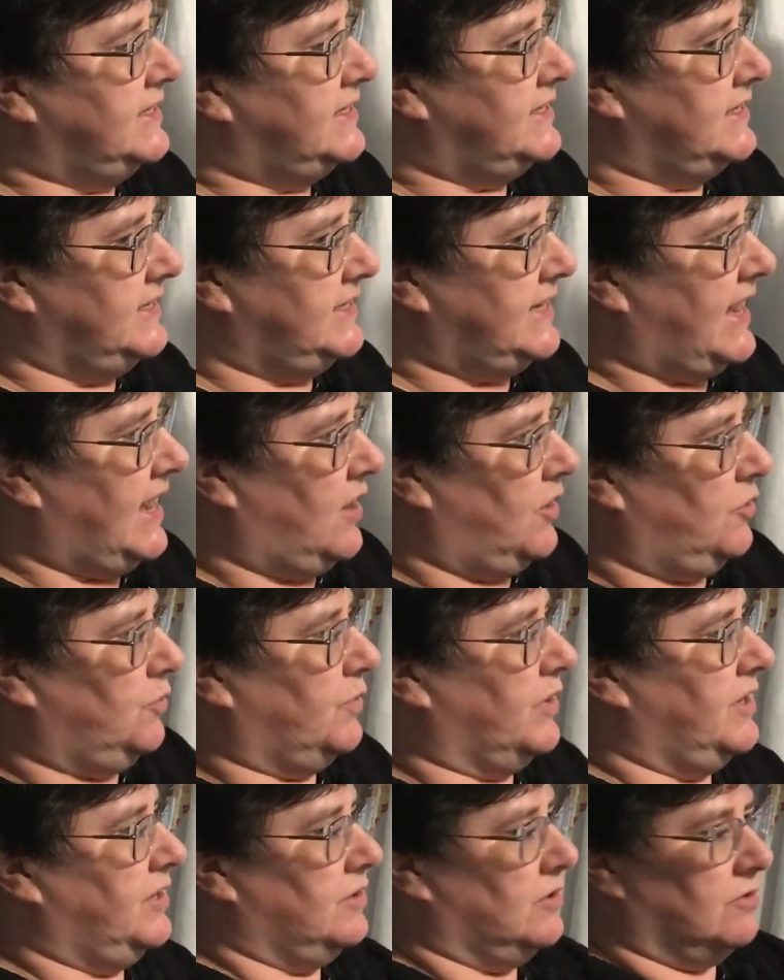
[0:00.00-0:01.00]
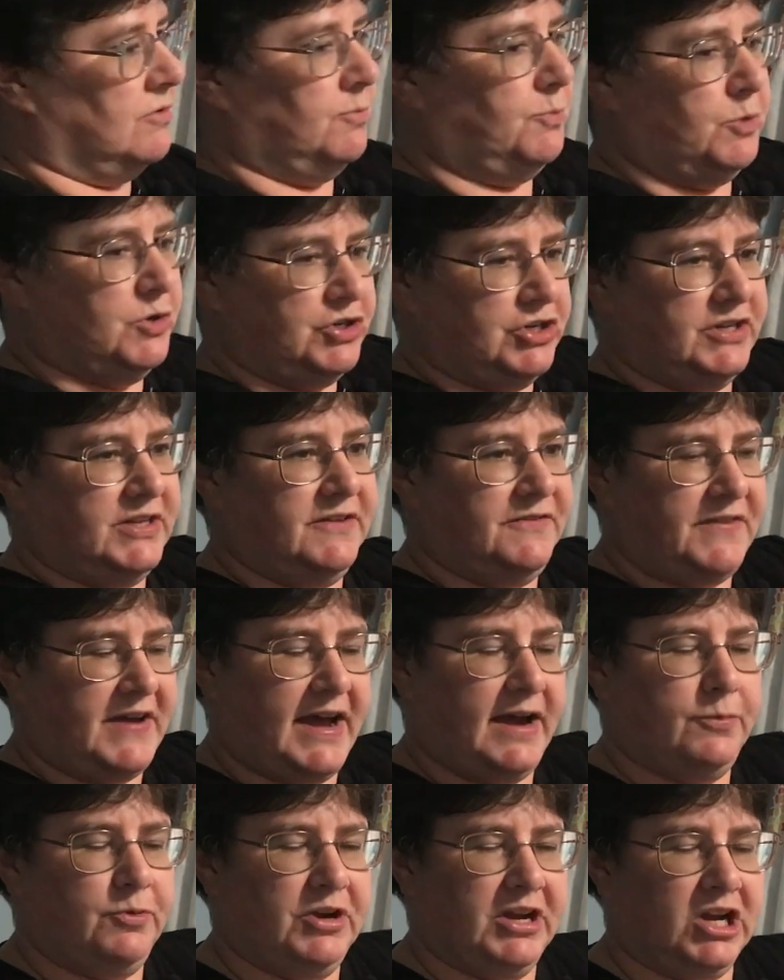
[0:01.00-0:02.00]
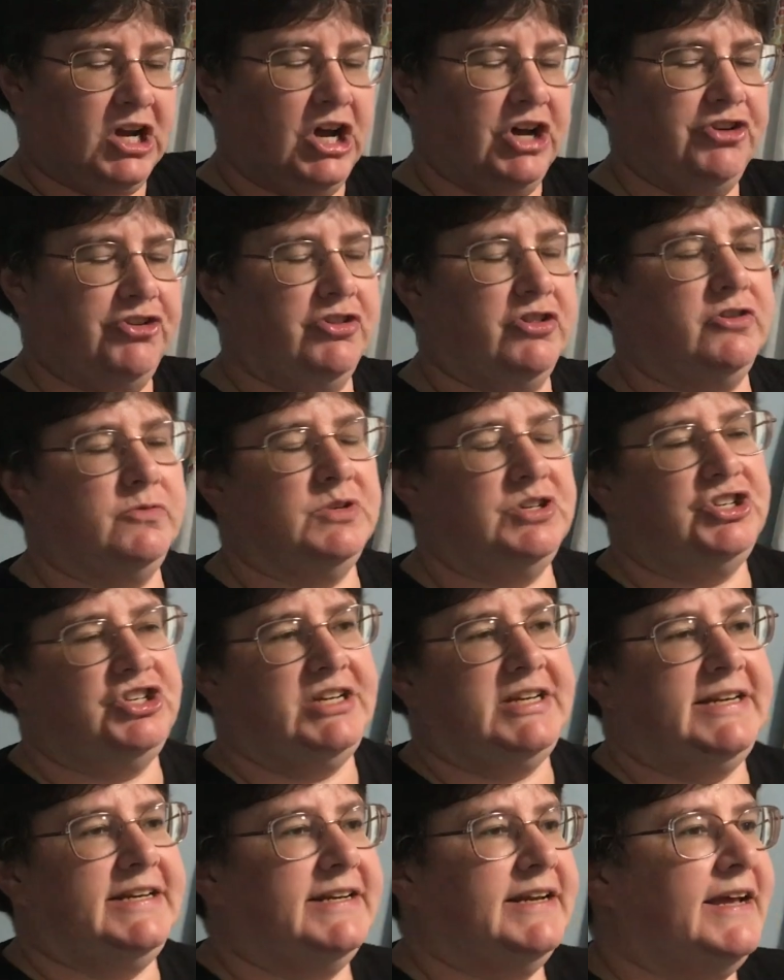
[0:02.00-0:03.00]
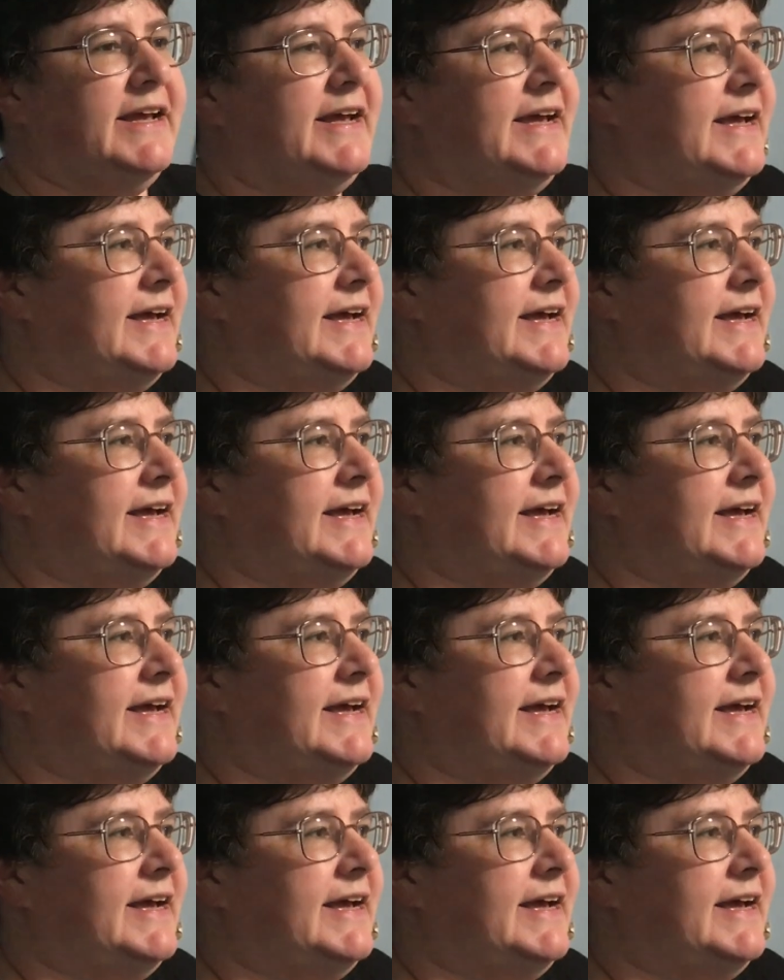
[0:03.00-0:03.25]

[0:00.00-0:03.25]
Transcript: sit down where you're pushing the fabric under the machine,